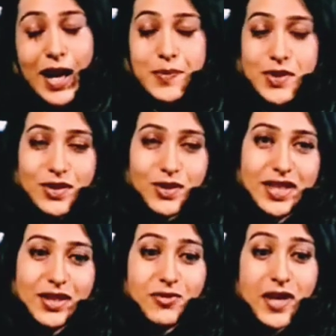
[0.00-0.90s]
Yeah,
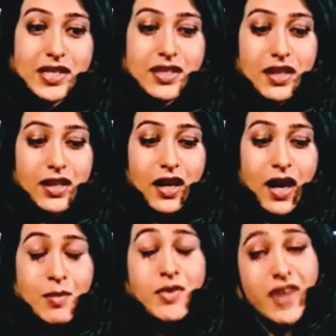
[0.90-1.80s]
absolutely. In fact,
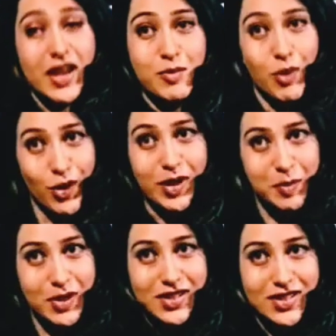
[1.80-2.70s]
I'm a very
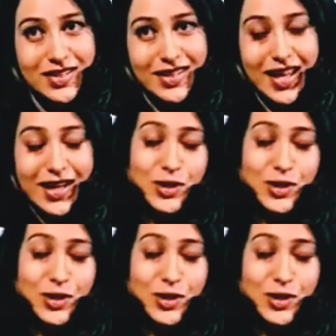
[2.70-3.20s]
boring person.